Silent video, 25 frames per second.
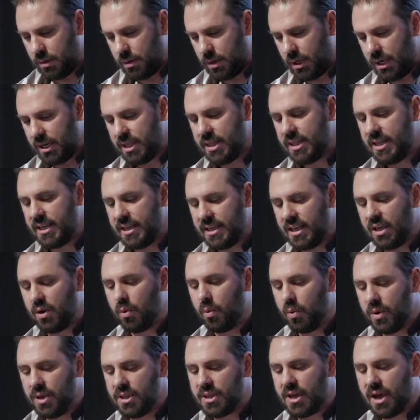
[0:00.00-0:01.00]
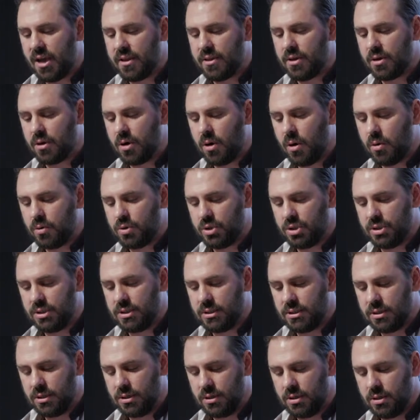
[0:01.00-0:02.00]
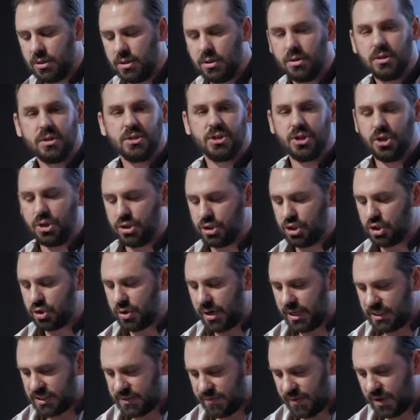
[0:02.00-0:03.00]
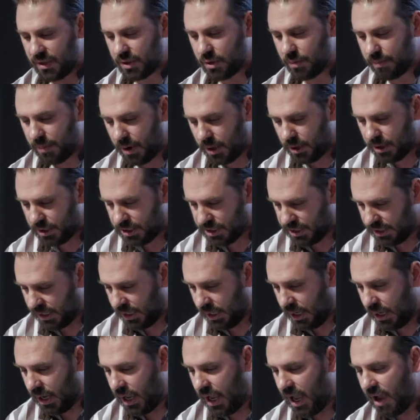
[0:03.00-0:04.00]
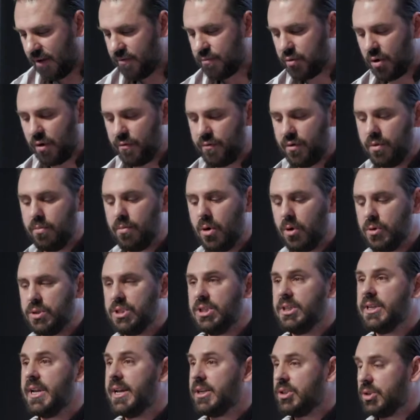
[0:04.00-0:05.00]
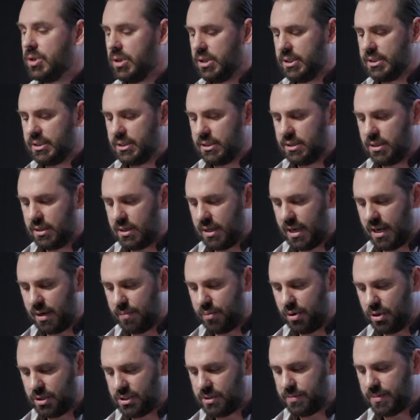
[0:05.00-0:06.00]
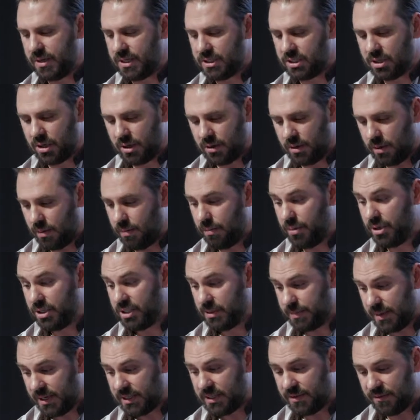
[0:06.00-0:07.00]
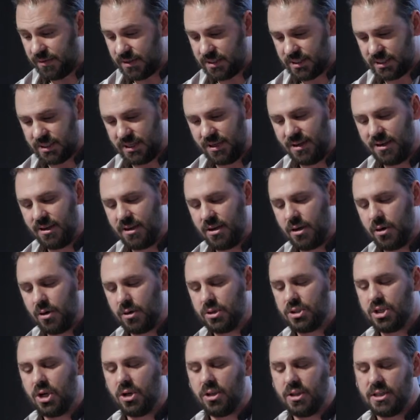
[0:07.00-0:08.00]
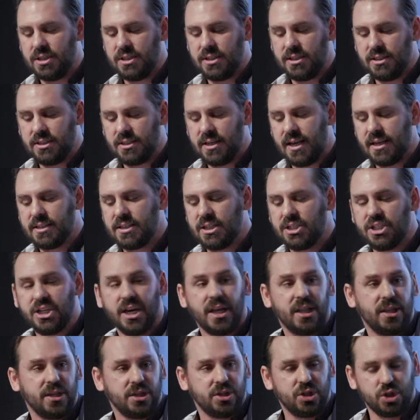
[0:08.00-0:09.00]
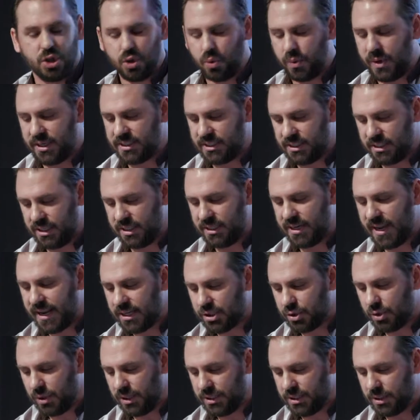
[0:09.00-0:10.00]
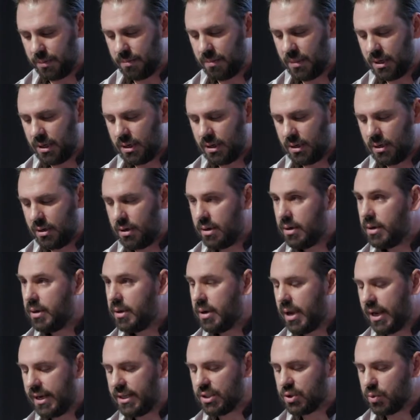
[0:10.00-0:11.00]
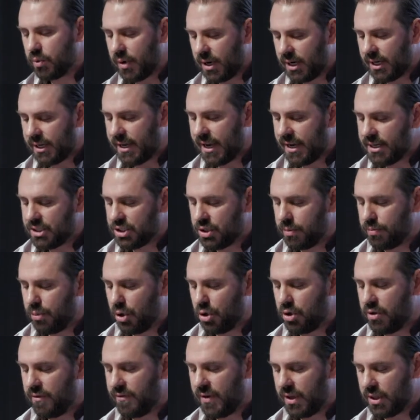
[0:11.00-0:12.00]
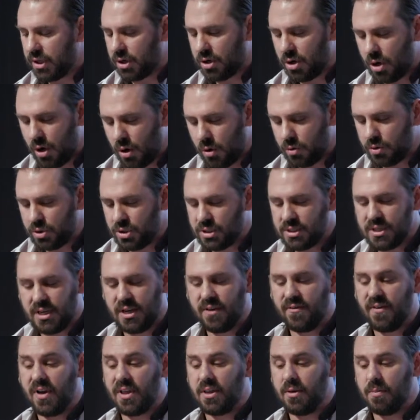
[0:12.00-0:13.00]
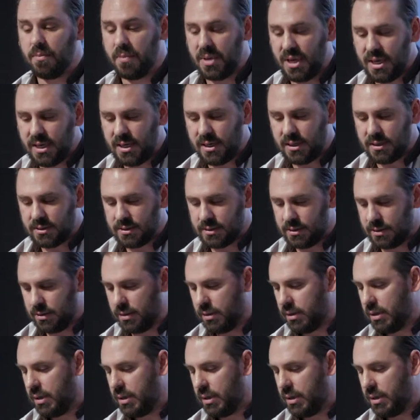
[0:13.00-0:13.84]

In thinking with other cultures, certain strands of anthropology have proffered multinaturalist and perspectivist ontologies as a challenge to Western naturalism and its relegation both of other cultures and of other beings,